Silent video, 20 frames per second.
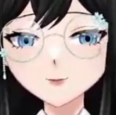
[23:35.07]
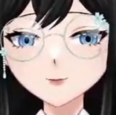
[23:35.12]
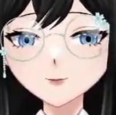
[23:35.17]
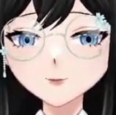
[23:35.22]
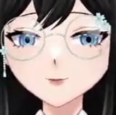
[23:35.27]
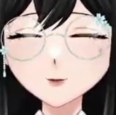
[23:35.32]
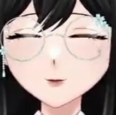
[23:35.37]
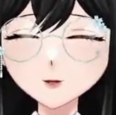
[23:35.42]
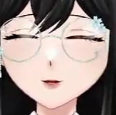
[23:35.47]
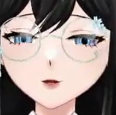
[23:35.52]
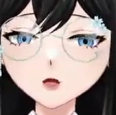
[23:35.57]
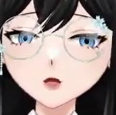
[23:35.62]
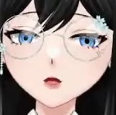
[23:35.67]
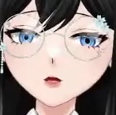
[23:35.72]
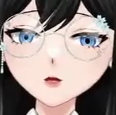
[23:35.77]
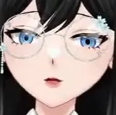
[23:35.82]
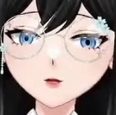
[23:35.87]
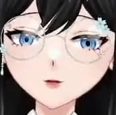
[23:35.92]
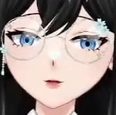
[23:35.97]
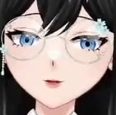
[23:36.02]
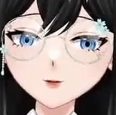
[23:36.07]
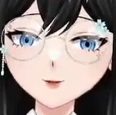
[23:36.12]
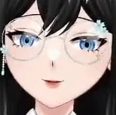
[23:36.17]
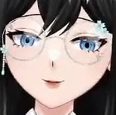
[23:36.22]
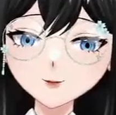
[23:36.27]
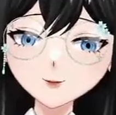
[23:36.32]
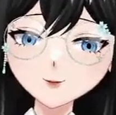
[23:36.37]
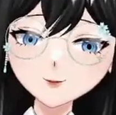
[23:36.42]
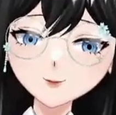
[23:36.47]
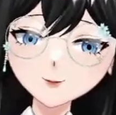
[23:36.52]
So,
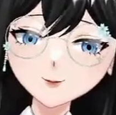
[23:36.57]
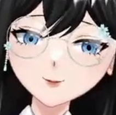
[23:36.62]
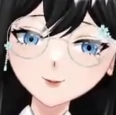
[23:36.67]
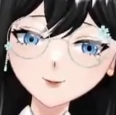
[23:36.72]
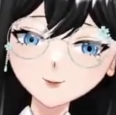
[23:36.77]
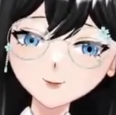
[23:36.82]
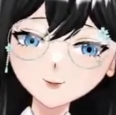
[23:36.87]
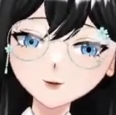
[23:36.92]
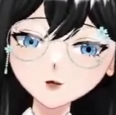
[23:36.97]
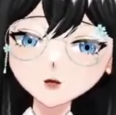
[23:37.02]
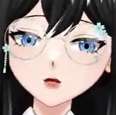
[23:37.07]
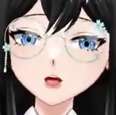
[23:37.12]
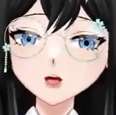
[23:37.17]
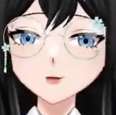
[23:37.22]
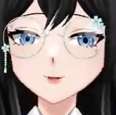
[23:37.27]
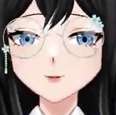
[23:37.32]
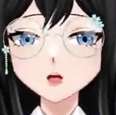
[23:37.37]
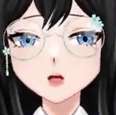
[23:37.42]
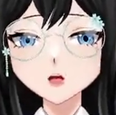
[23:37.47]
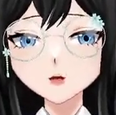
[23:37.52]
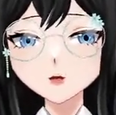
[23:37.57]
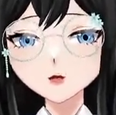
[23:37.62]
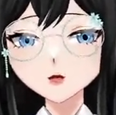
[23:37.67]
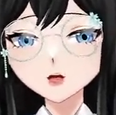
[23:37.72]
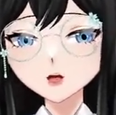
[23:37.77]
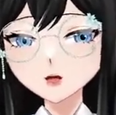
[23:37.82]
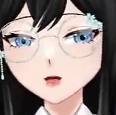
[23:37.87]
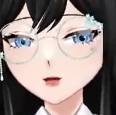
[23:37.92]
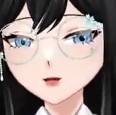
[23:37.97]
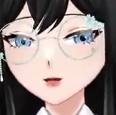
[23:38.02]
I mean, yeah,
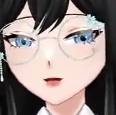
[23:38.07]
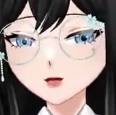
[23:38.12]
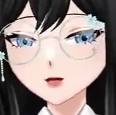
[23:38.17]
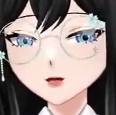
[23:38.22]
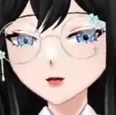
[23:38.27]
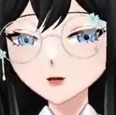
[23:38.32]
you get it.